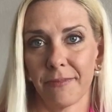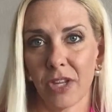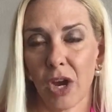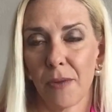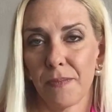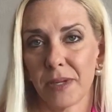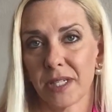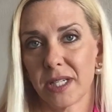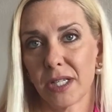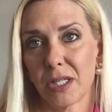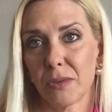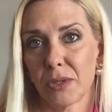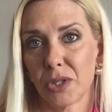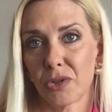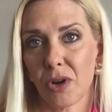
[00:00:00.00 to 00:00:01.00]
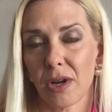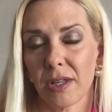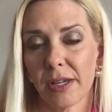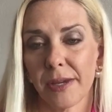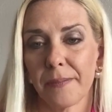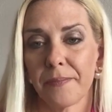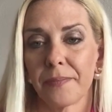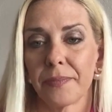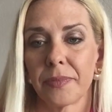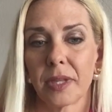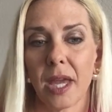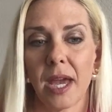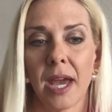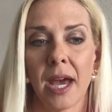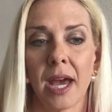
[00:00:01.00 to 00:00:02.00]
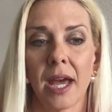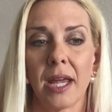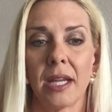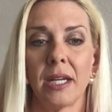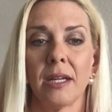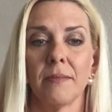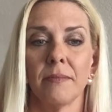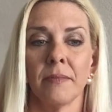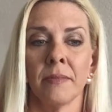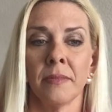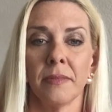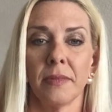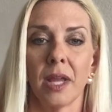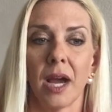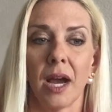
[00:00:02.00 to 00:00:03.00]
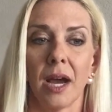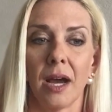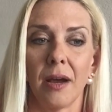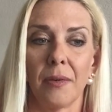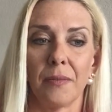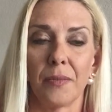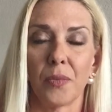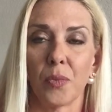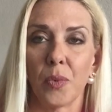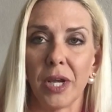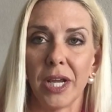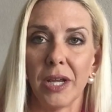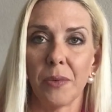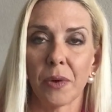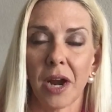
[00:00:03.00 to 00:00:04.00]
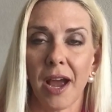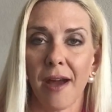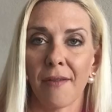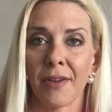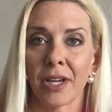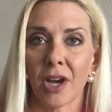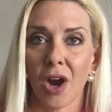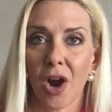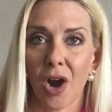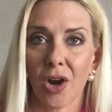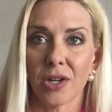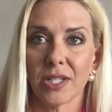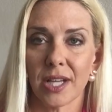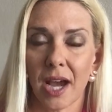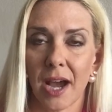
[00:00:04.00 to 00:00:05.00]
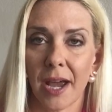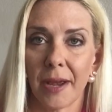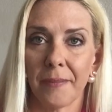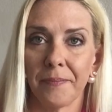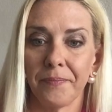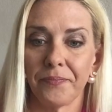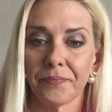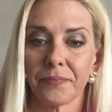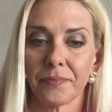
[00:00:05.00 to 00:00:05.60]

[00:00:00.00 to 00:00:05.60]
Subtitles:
Our business was struggling. And we were having a hard time